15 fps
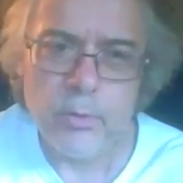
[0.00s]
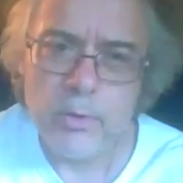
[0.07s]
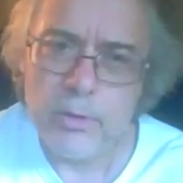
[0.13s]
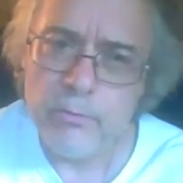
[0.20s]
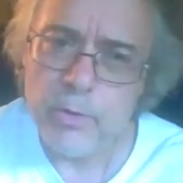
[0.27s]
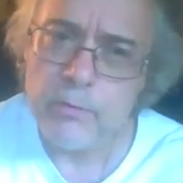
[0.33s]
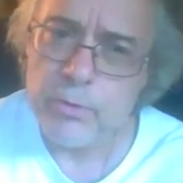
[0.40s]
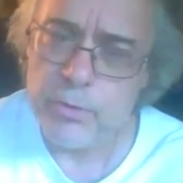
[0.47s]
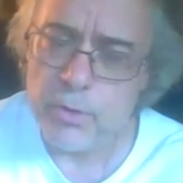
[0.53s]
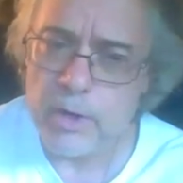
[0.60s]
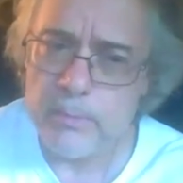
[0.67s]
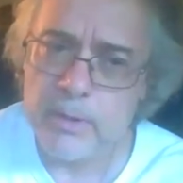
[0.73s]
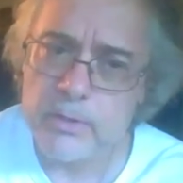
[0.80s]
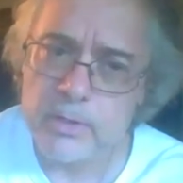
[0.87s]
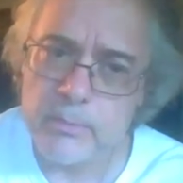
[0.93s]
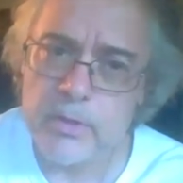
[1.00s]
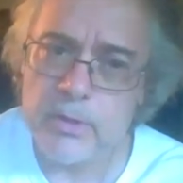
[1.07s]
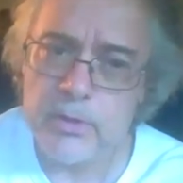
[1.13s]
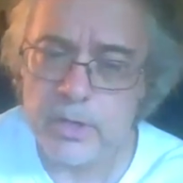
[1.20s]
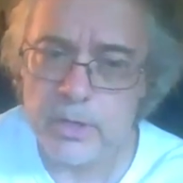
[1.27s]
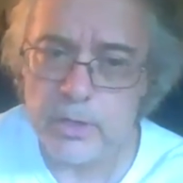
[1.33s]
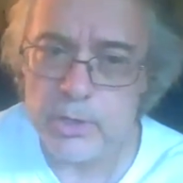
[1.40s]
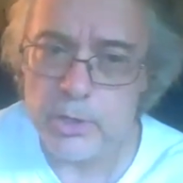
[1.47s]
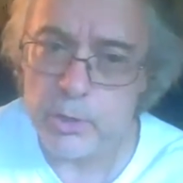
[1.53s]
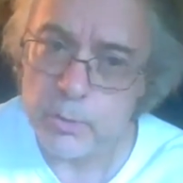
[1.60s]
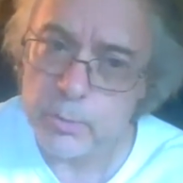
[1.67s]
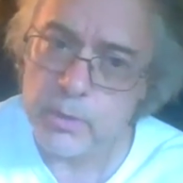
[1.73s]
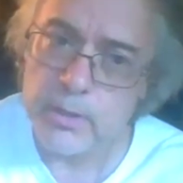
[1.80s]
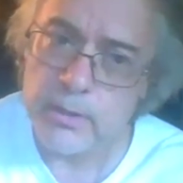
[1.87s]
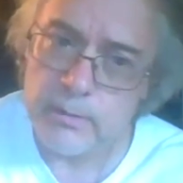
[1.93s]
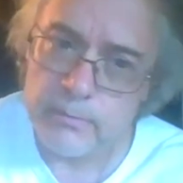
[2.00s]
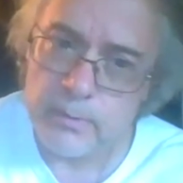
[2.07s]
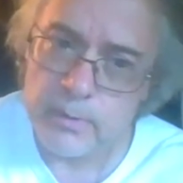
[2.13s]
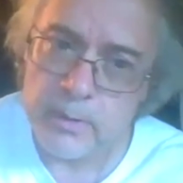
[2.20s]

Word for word: well, have you ever thought about some of the things you believe?